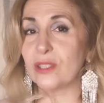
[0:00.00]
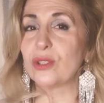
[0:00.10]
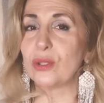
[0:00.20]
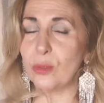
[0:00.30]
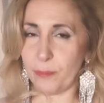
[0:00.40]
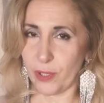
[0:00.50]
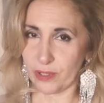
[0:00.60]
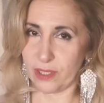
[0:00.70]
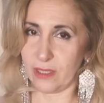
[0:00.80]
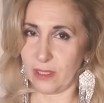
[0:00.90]
it to
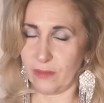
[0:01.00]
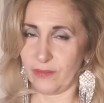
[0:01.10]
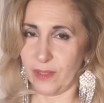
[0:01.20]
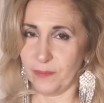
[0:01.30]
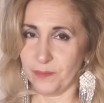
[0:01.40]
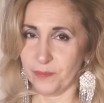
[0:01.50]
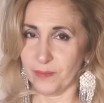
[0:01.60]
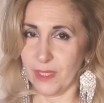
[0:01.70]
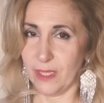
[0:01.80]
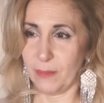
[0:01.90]
positive,
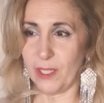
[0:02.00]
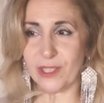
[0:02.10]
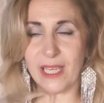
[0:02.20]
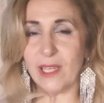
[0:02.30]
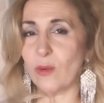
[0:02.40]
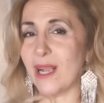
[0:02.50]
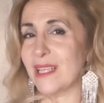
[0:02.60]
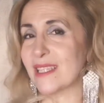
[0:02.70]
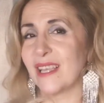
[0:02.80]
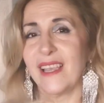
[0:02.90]
because
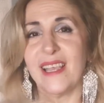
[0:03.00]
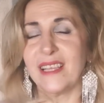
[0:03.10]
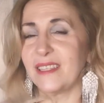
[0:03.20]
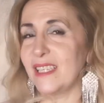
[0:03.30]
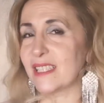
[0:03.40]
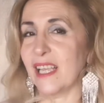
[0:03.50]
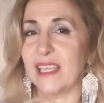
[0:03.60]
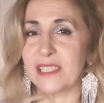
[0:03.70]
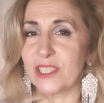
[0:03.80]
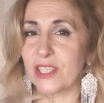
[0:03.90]
otherwise this
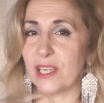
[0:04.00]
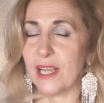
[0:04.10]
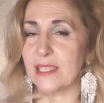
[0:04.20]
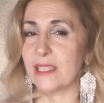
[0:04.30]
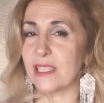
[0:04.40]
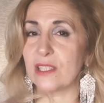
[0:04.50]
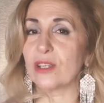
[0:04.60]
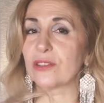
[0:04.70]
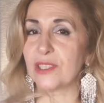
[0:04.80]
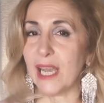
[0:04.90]
exercise is
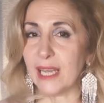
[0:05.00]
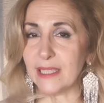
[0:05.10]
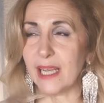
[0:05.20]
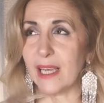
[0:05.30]
not done.